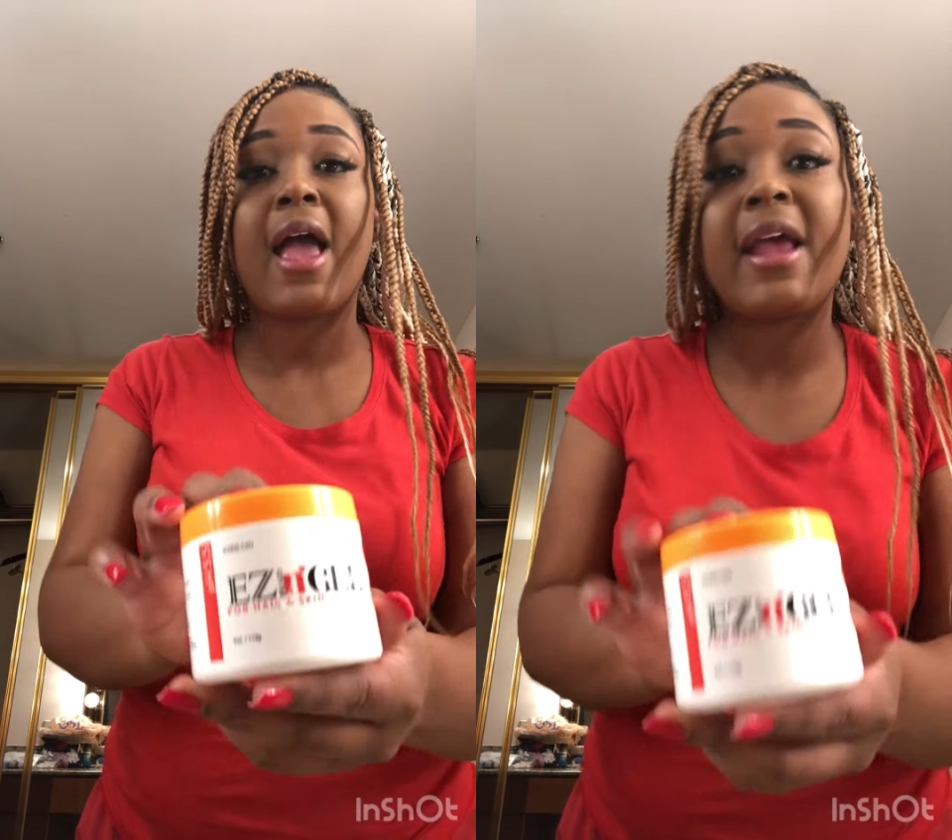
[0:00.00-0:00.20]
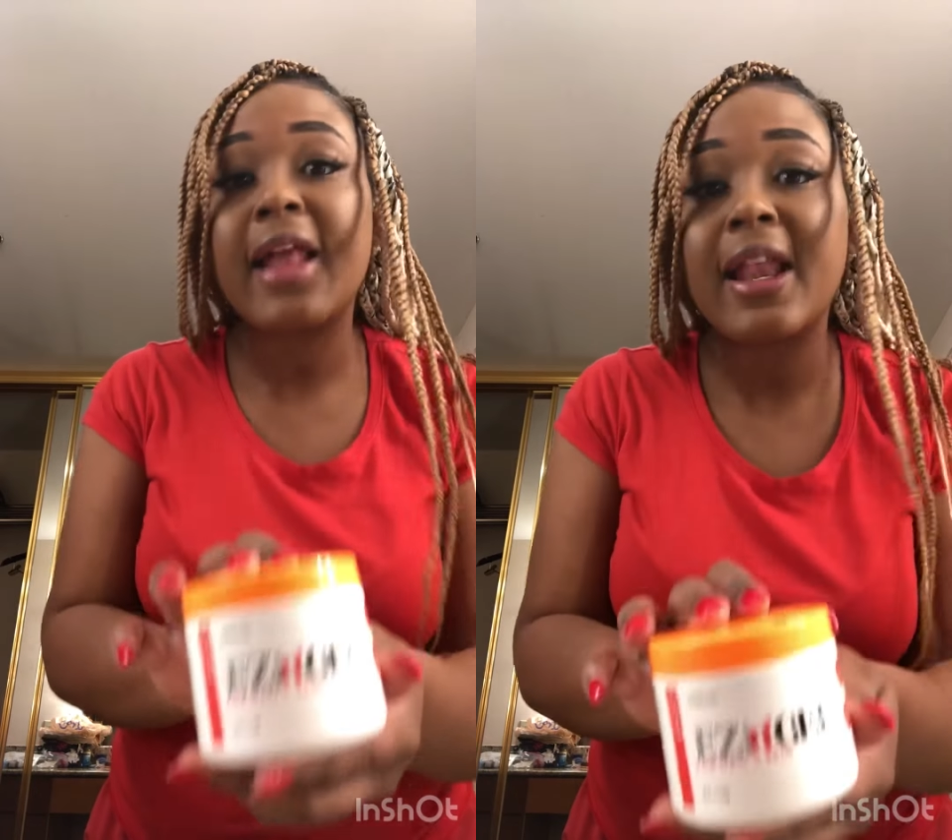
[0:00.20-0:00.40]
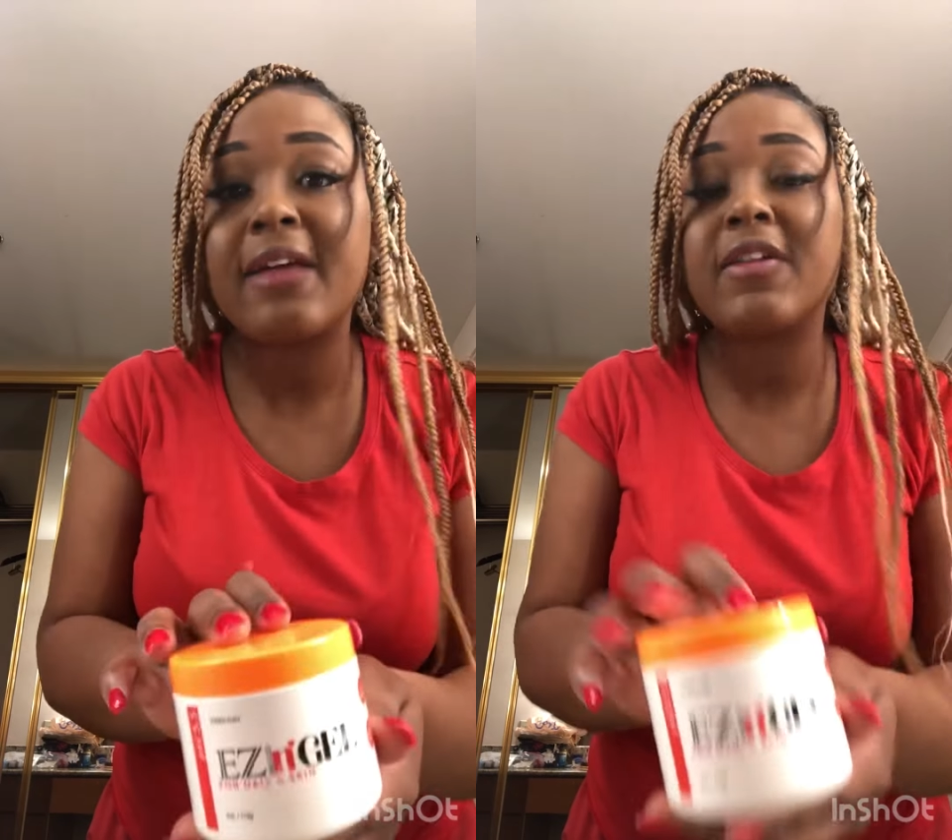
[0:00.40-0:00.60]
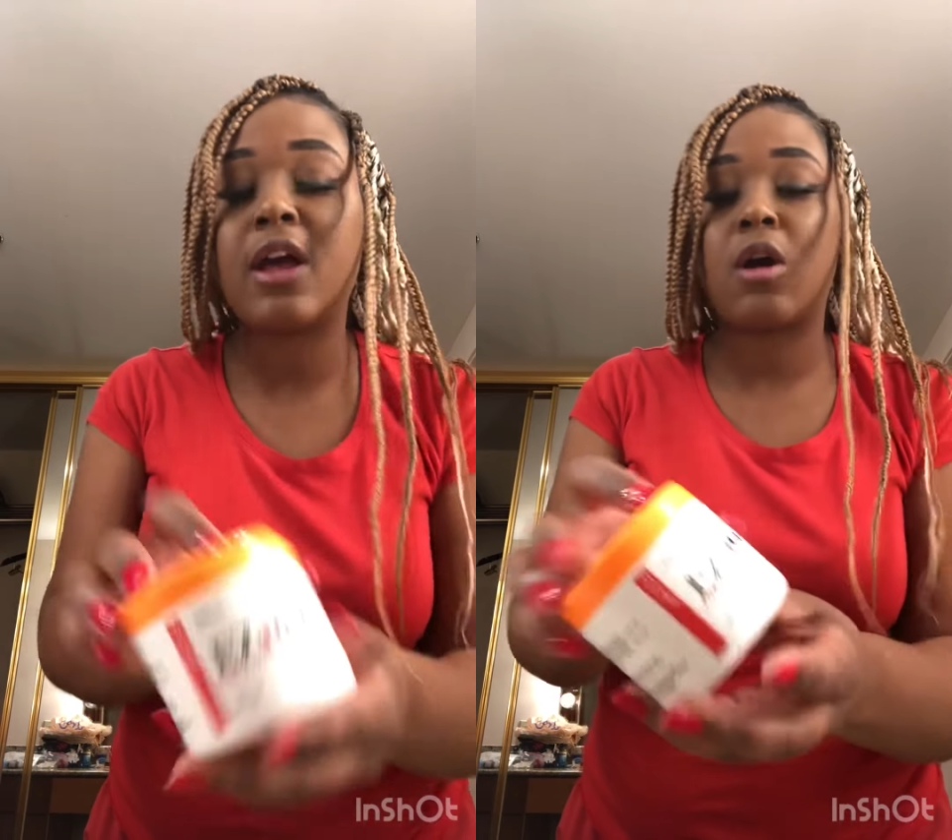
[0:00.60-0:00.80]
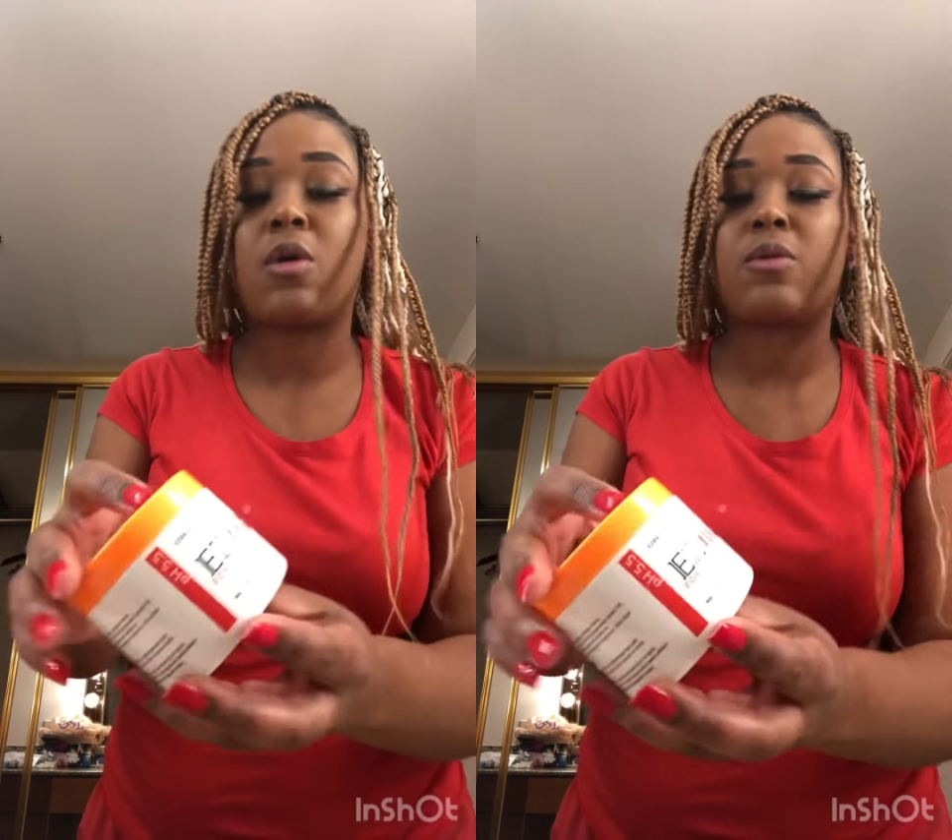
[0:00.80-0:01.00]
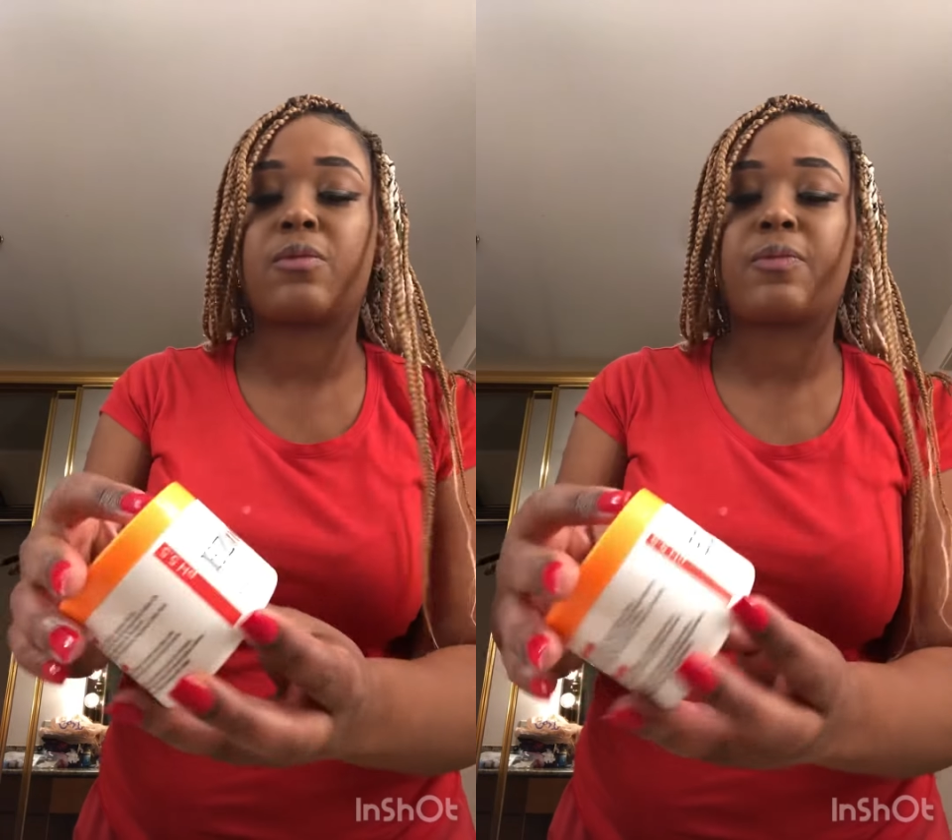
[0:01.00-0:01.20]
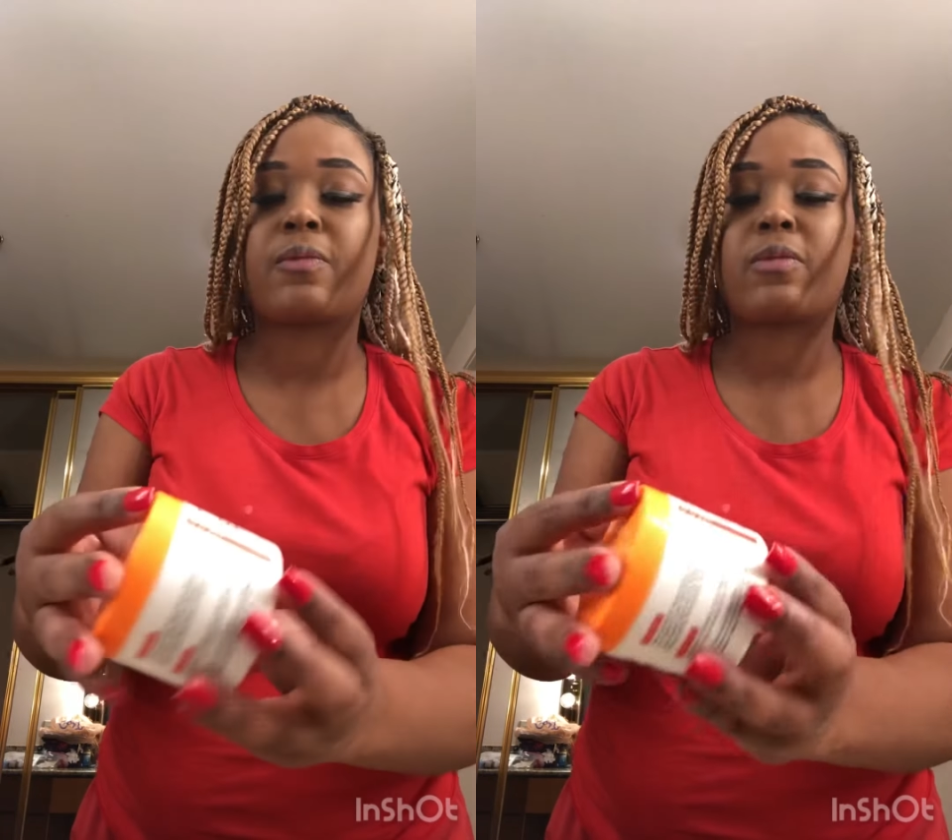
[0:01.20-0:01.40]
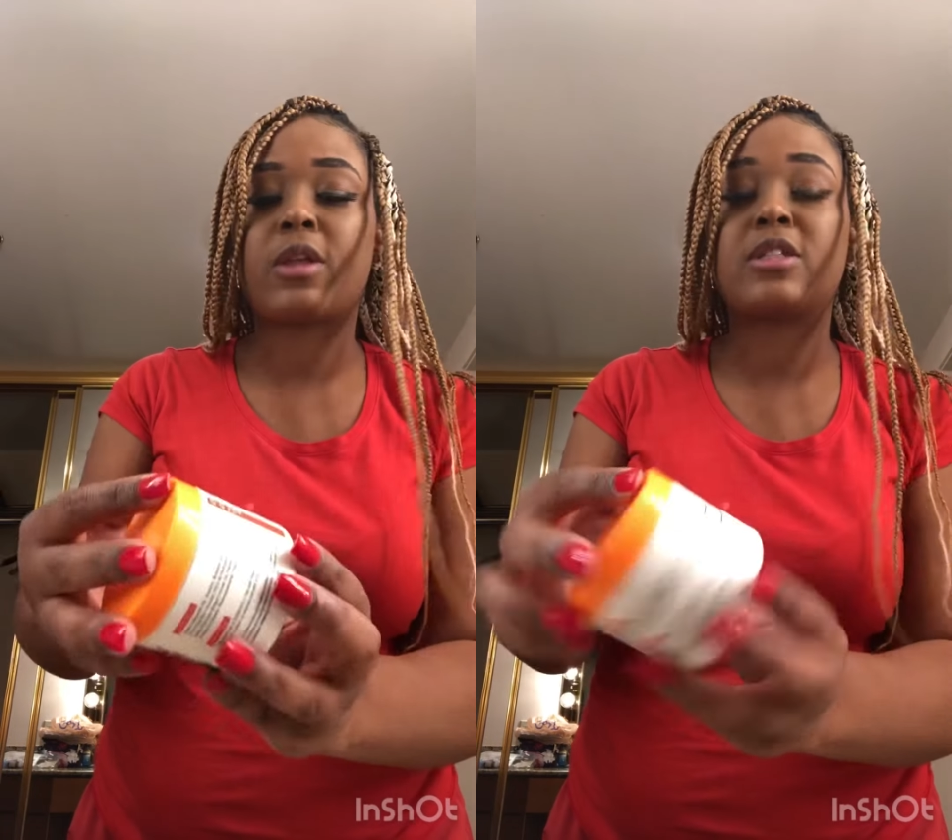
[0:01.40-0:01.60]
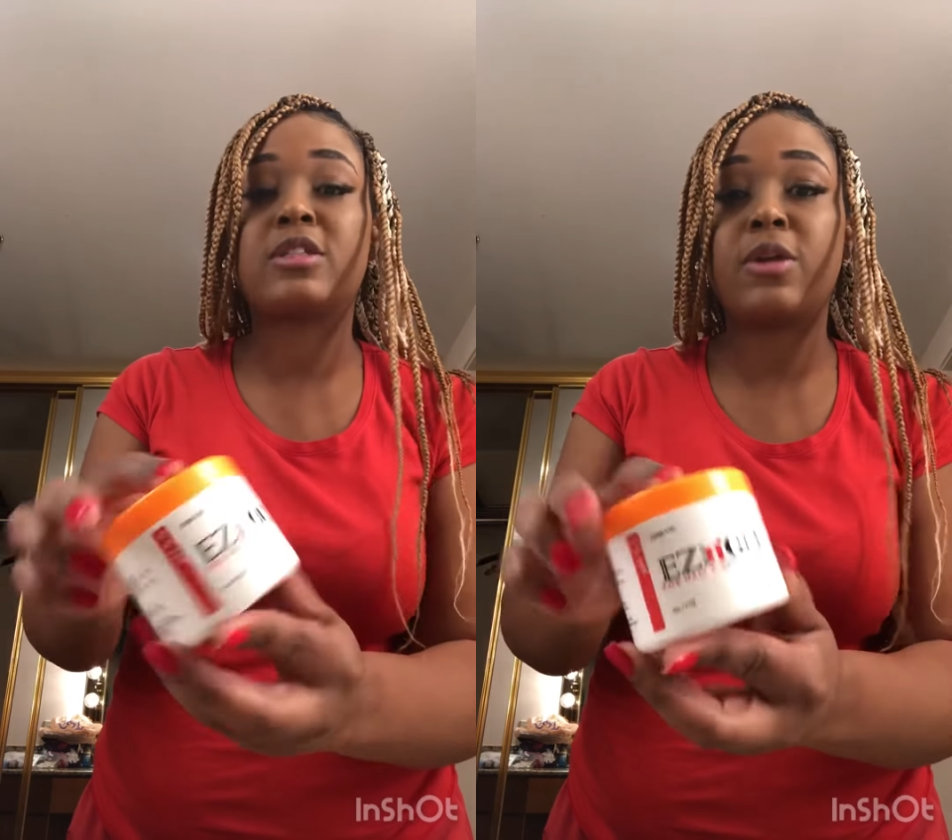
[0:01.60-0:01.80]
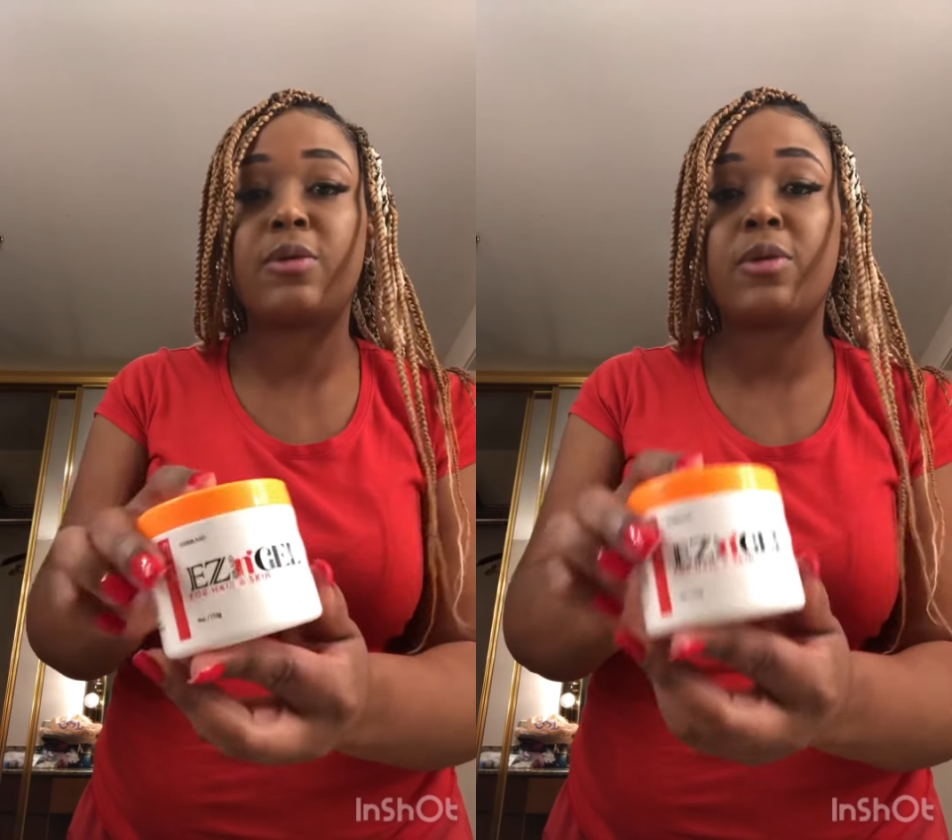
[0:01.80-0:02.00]
and I left it at home.
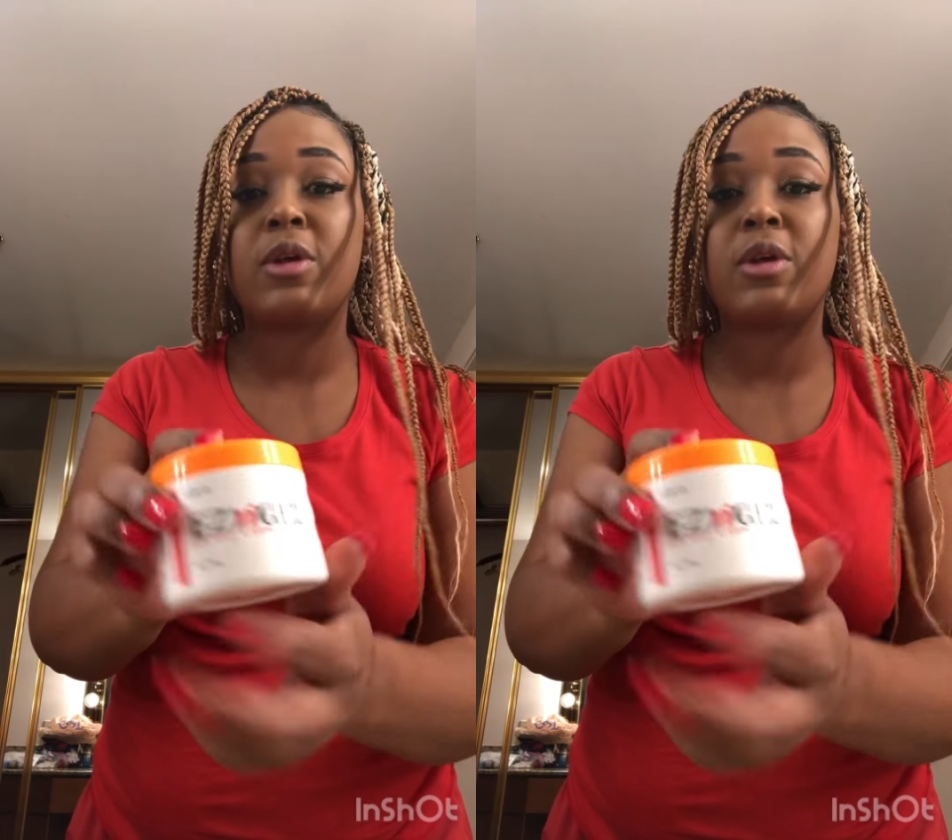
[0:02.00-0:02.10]
So